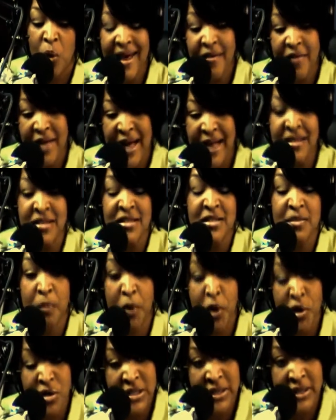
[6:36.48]
I
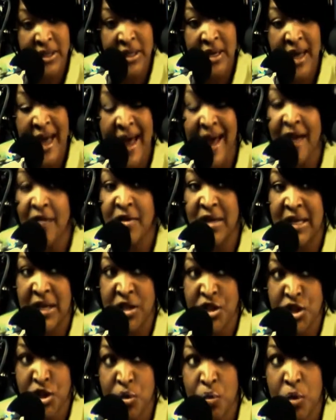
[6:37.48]
just personally have an
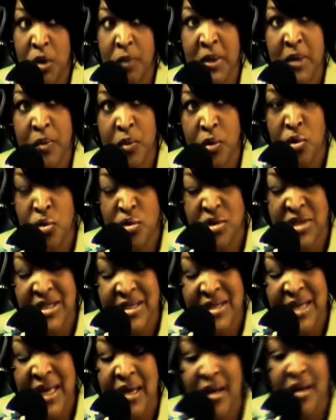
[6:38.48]
issue with people who
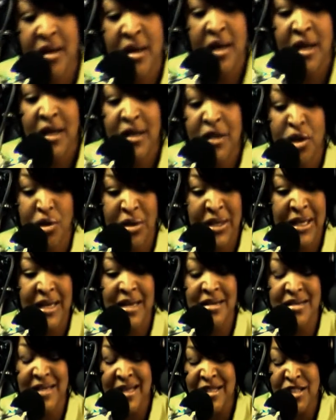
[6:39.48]
just take their
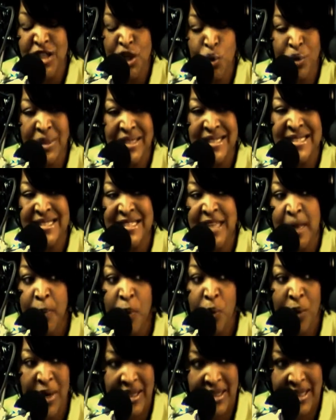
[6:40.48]
kids and totally
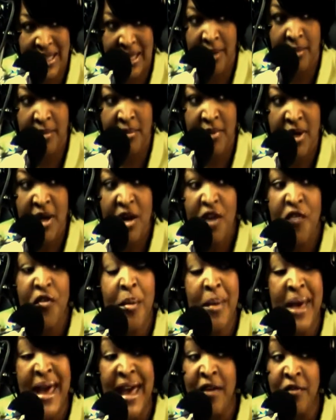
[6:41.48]
separate them
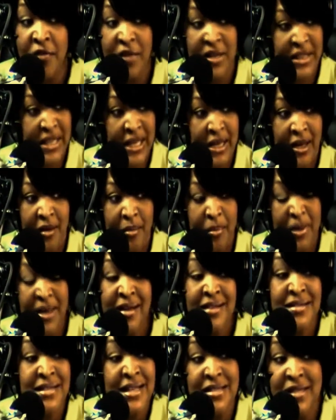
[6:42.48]
from everything,
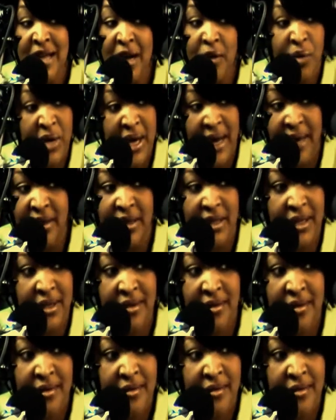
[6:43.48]
because that's not reality.